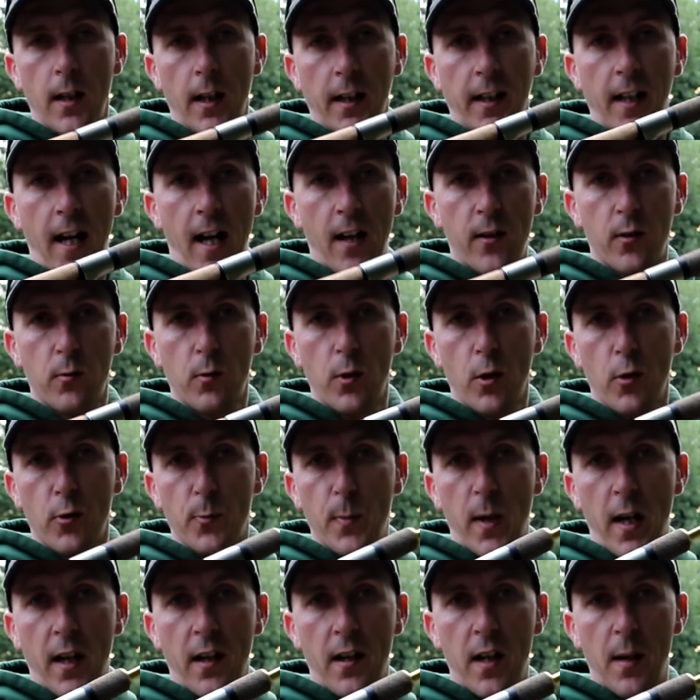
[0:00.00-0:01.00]
Gaz, who goes
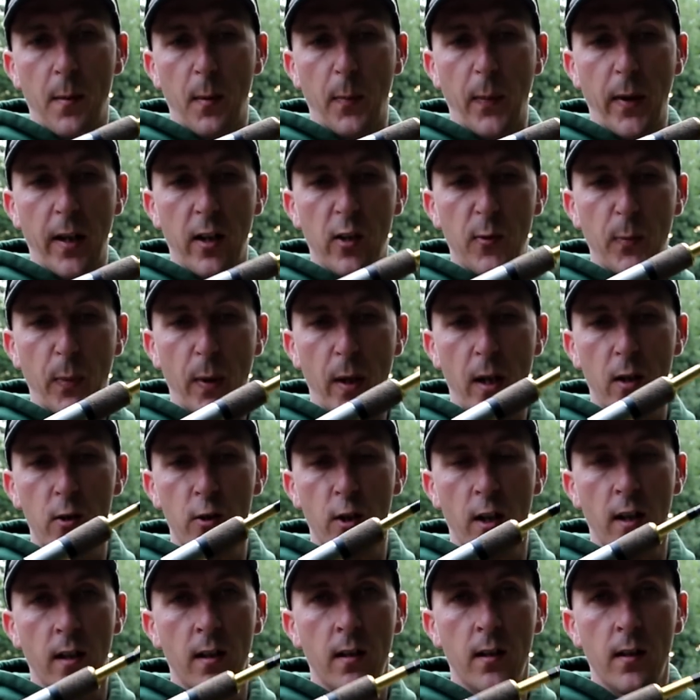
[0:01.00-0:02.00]
by the name of Pace
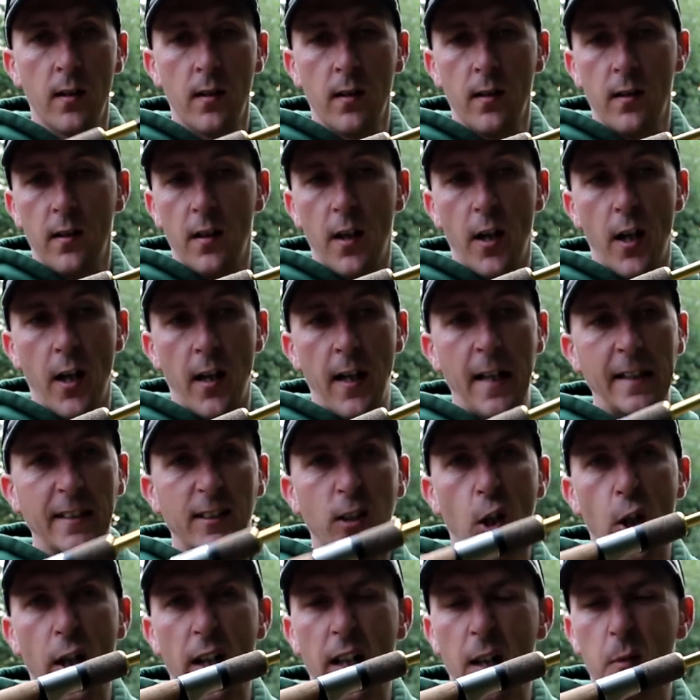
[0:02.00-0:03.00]
Percher, he's
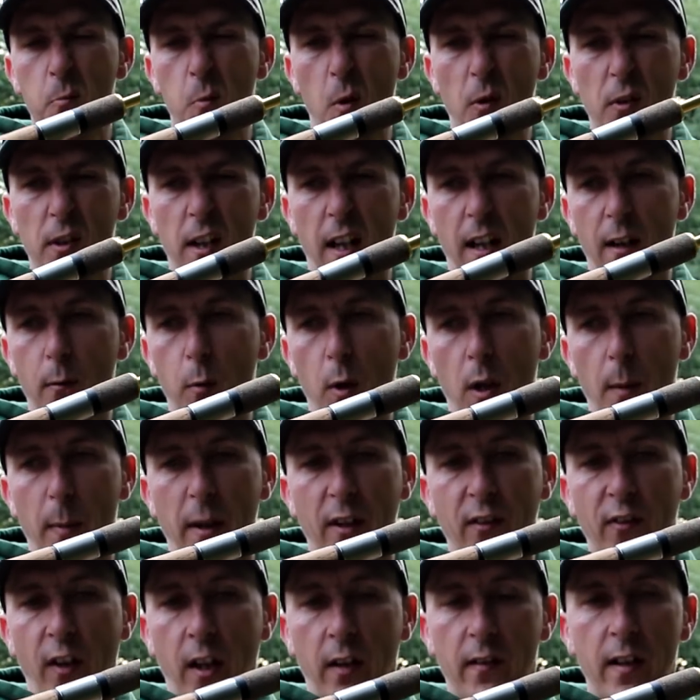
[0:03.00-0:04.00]
got it, and he wasn't a
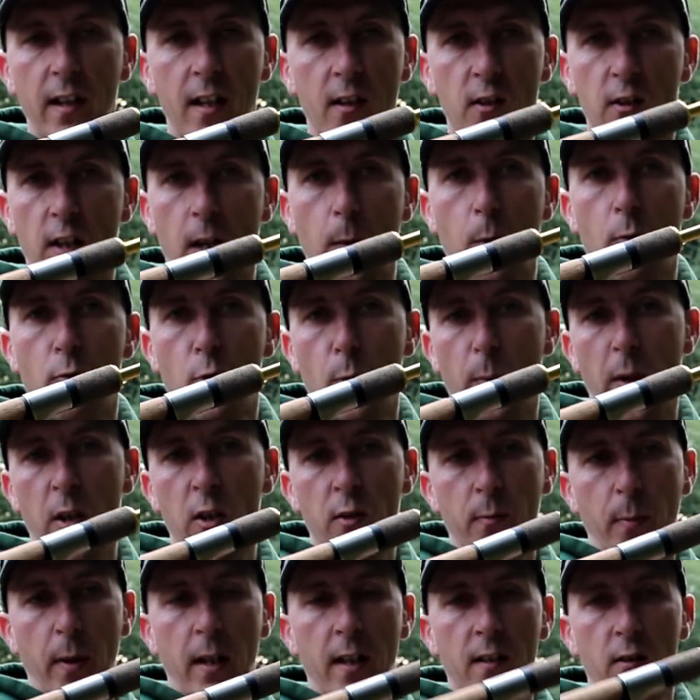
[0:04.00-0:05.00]
big fan of it. He didn't say it was
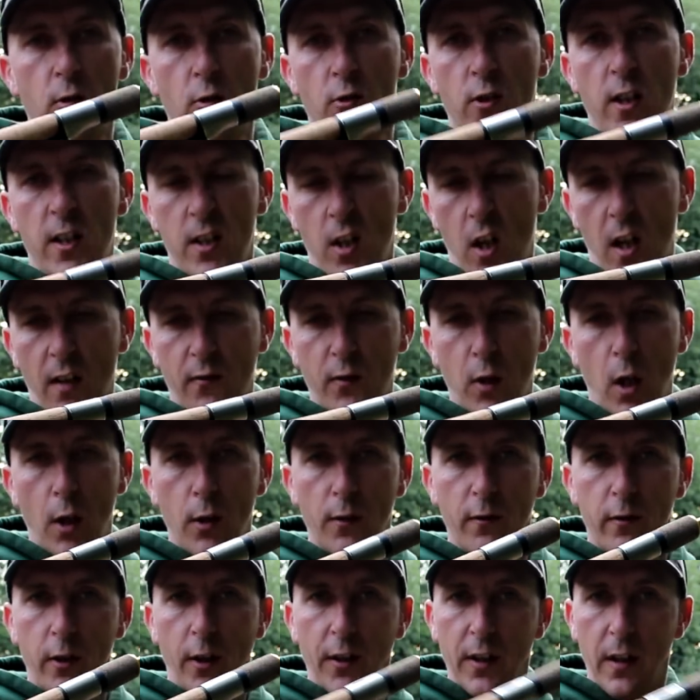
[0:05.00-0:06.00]
rubbish, but he just says, "Oh, I've got
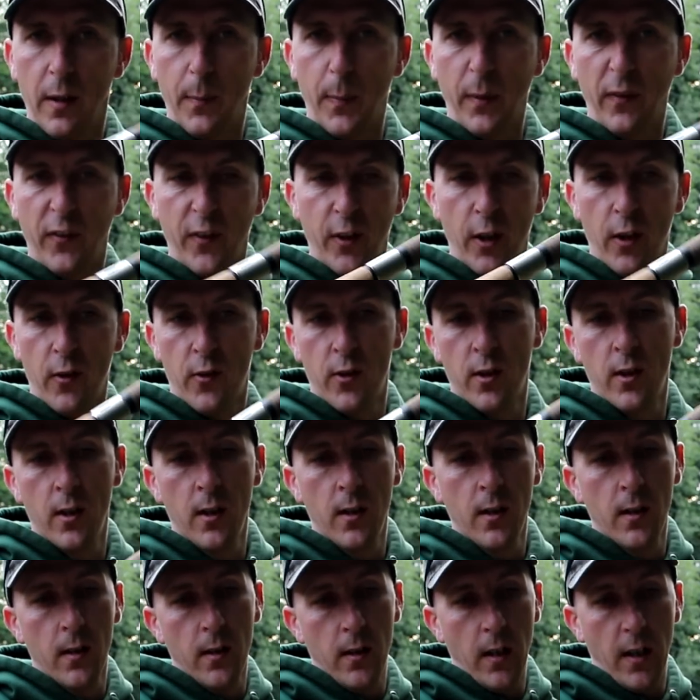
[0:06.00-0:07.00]
another rod that he prefers,"
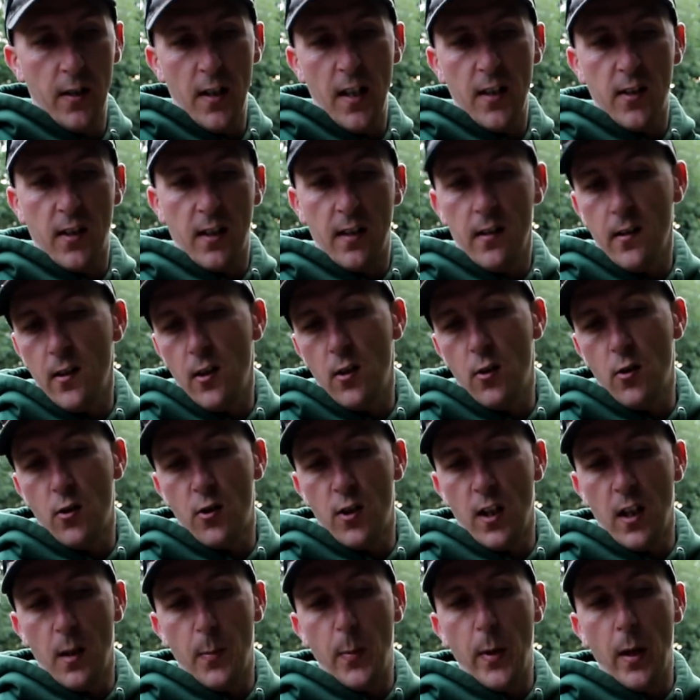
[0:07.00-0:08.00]
and that's it. You just
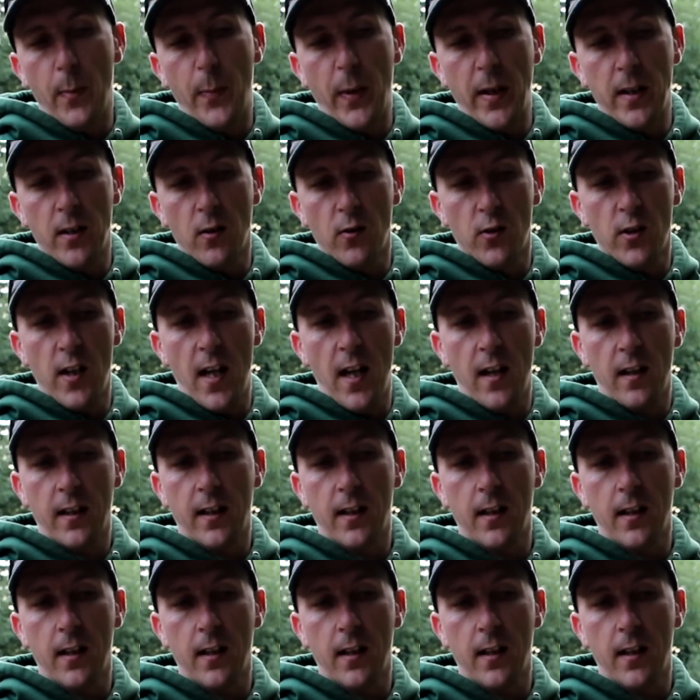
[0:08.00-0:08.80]
see opinions there.